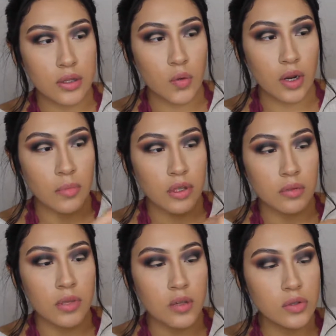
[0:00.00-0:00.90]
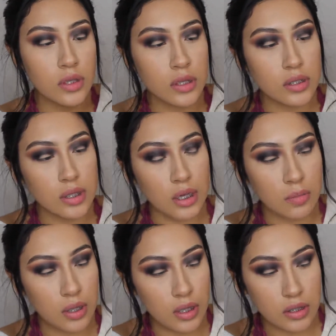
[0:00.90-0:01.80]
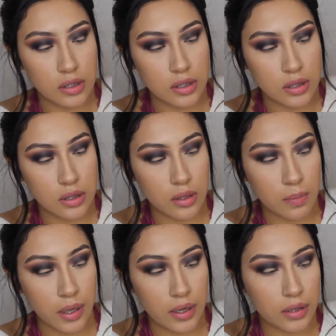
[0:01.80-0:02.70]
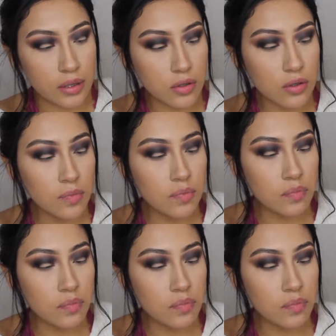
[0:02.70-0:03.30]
the one I'm going to be using this time is the black glitter.